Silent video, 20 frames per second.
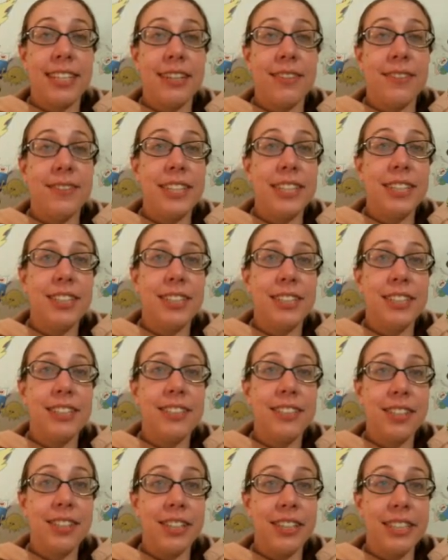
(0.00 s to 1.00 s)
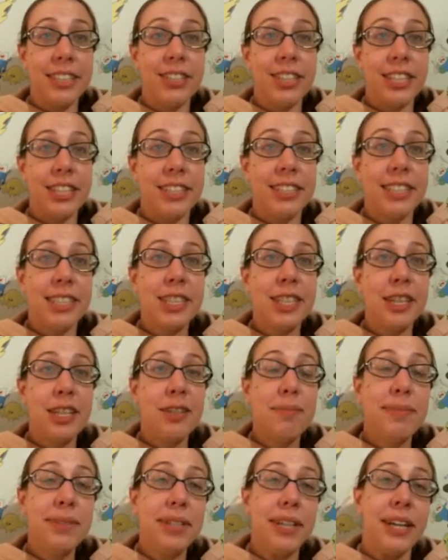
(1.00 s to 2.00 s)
and we could start adjusting them.